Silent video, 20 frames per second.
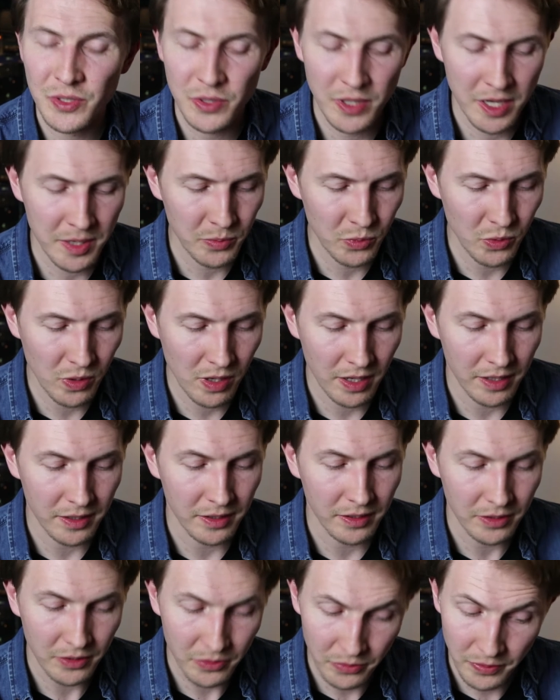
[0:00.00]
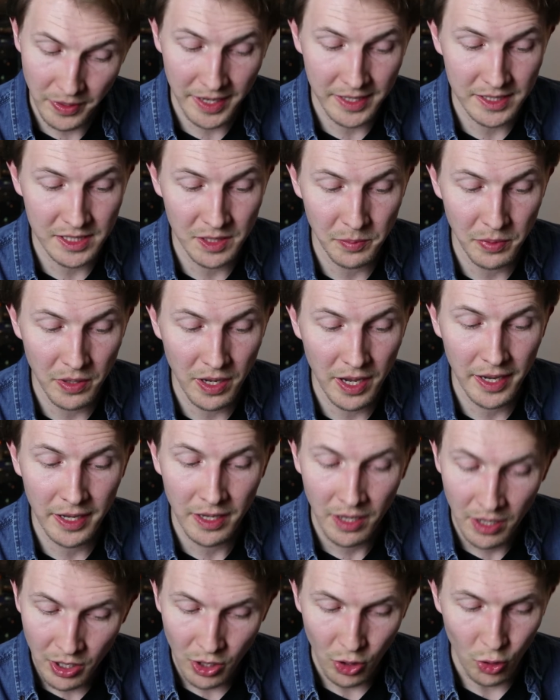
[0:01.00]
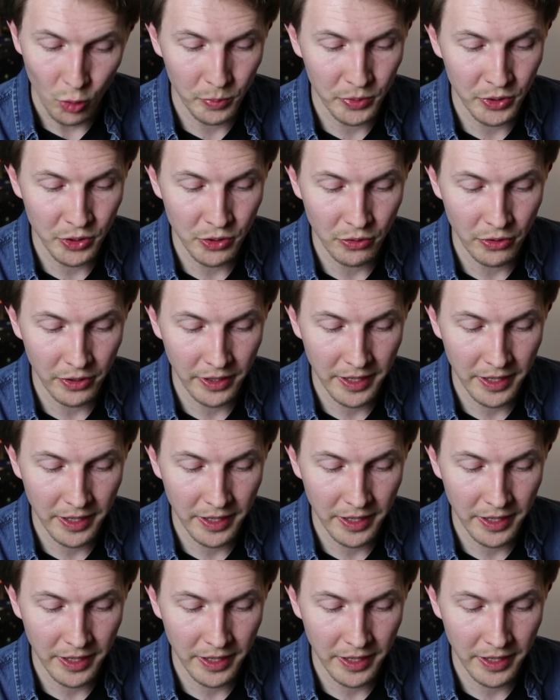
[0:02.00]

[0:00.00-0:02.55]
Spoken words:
to M1. Create a pie, open your